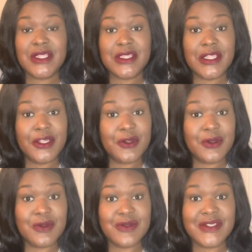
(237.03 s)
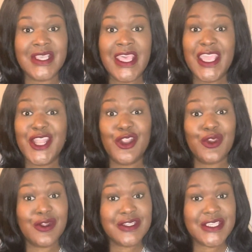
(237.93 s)
clinicals in a
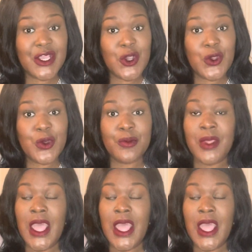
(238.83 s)
nursing home,